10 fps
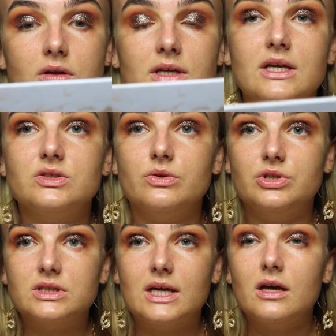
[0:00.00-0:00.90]
Like that, so it's
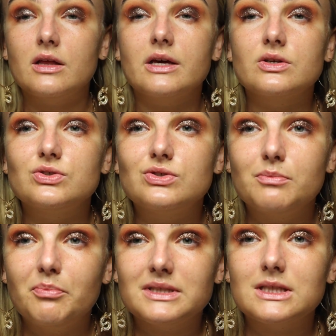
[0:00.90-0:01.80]
just kind of like
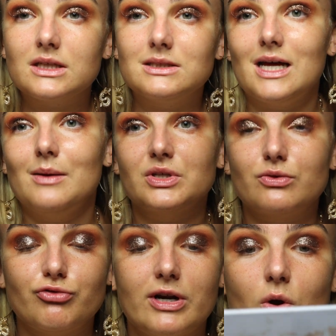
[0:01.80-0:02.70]
basically stamped like
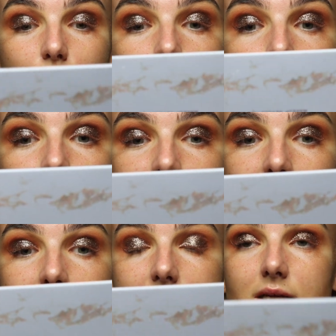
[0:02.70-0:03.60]
right on all over
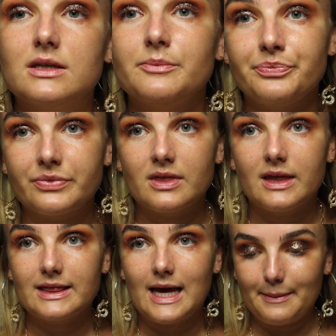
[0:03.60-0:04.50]
my eyelid,
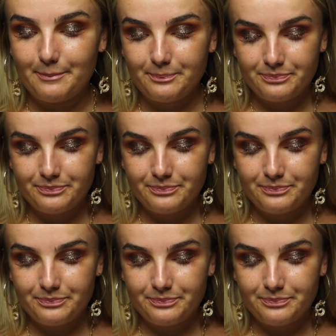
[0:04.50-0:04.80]
like that.